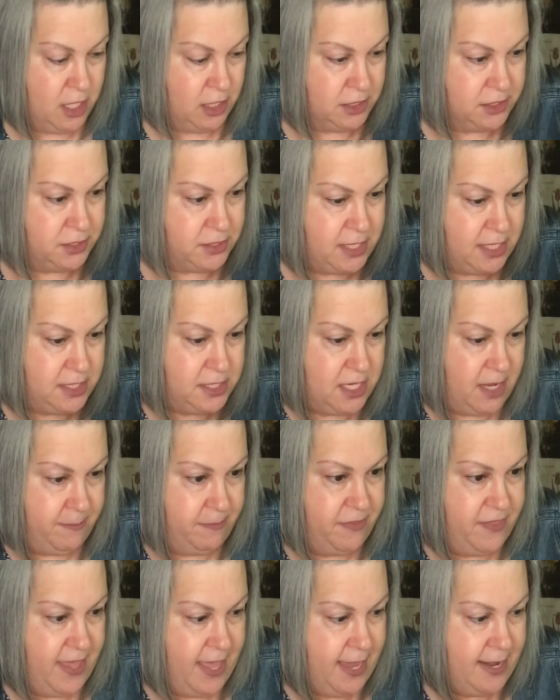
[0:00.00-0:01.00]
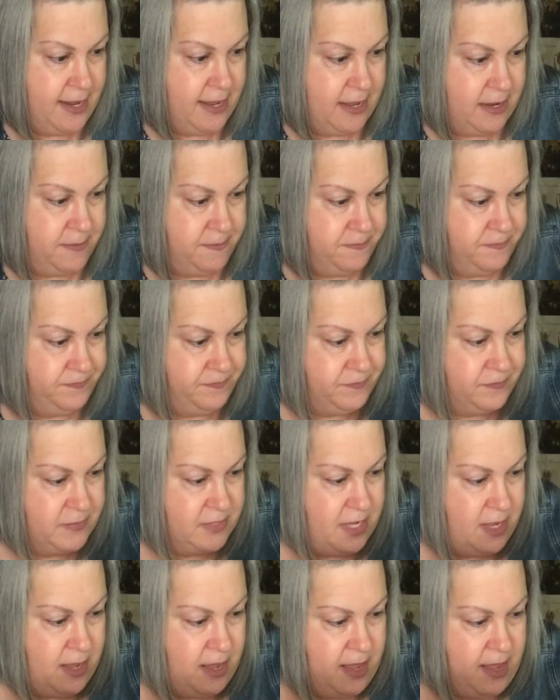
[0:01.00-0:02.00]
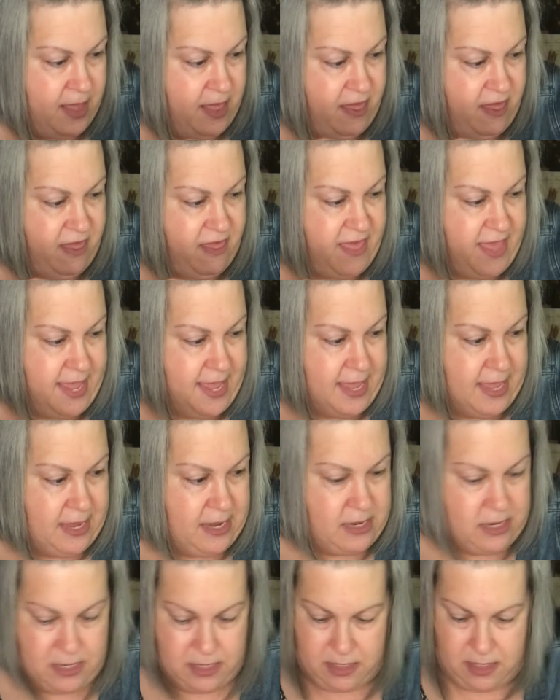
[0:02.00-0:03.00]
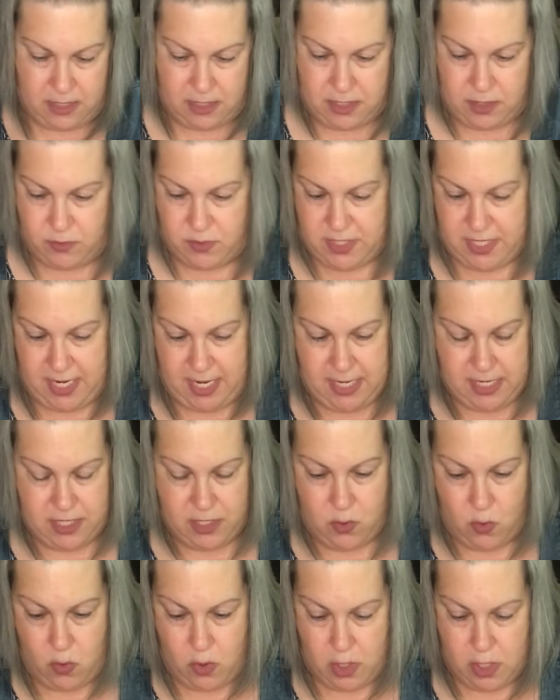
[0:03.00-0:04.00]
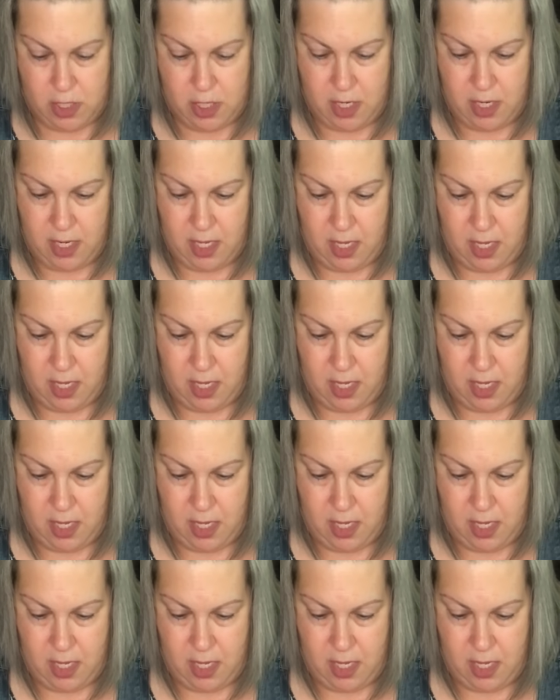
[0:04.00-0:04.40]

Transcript: So you dump that in, then you take your,